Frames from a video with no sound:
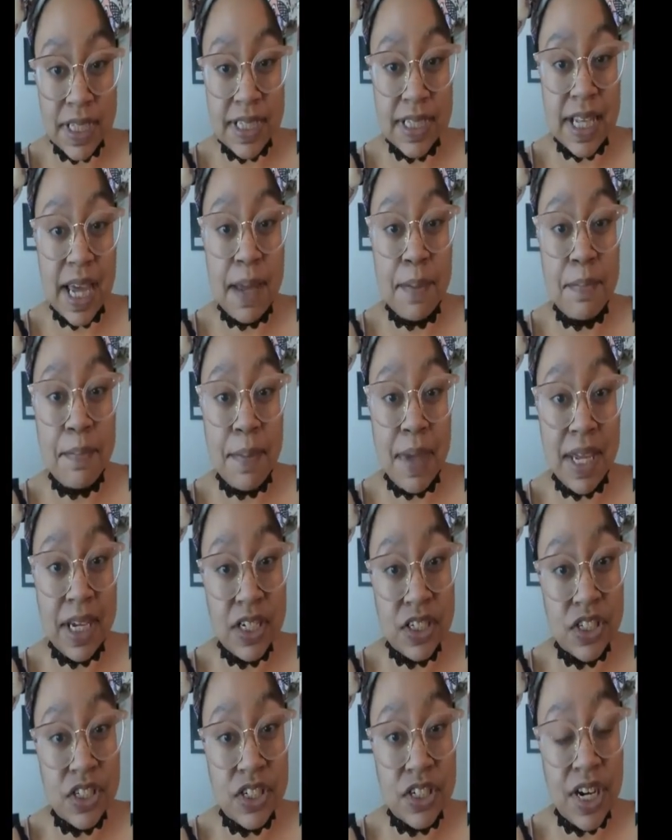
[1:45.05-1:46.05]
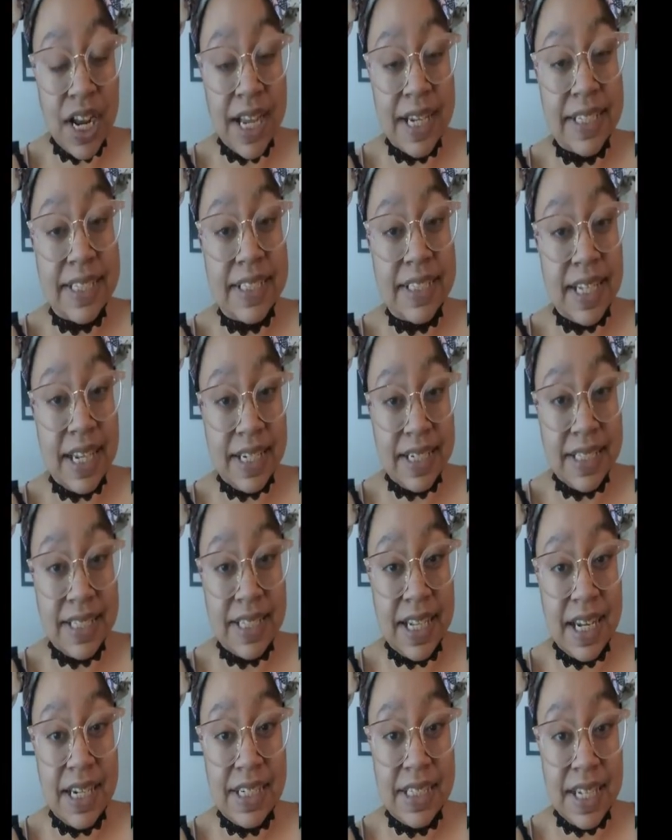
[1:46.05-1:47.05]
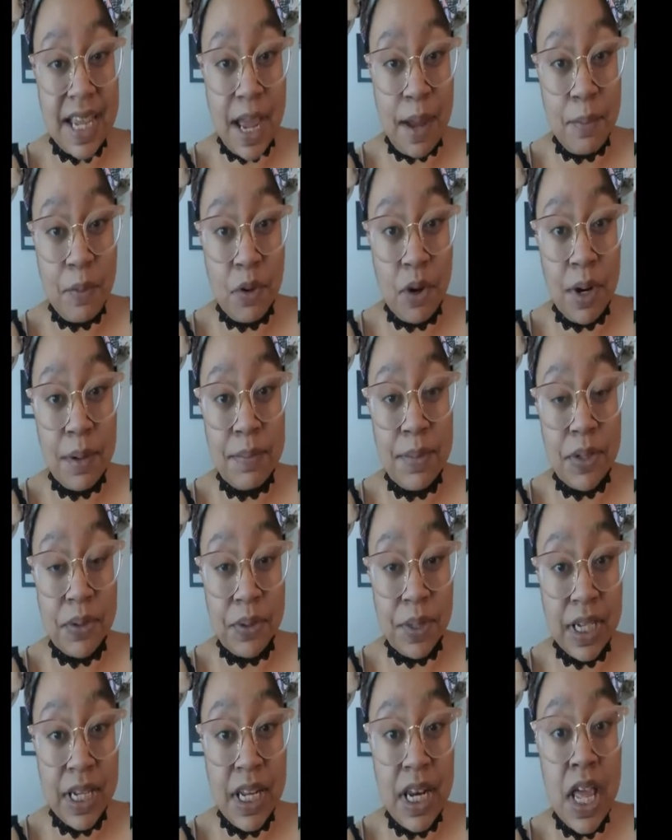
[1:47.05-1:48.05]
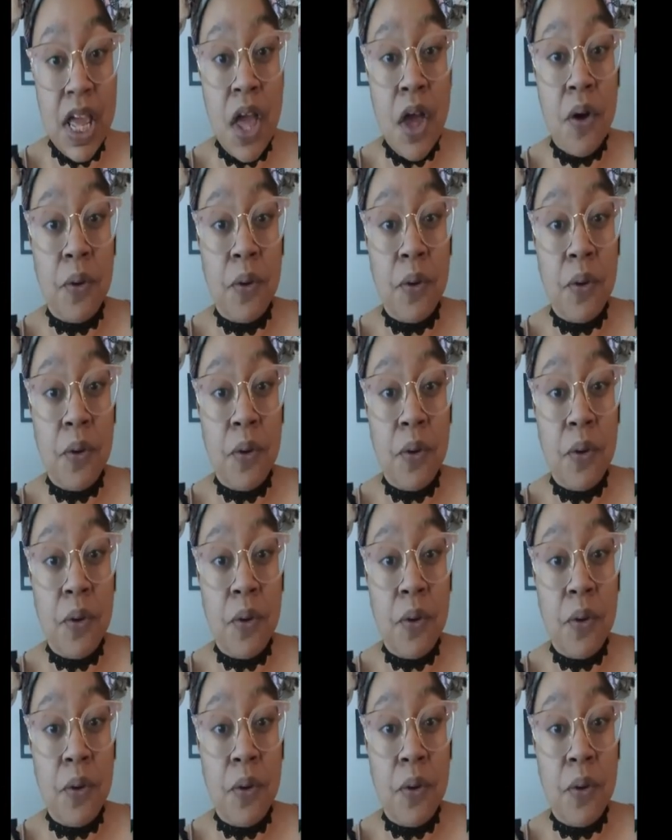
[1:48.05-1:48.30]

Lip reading: is I make sure I set aside a time where I'm doing it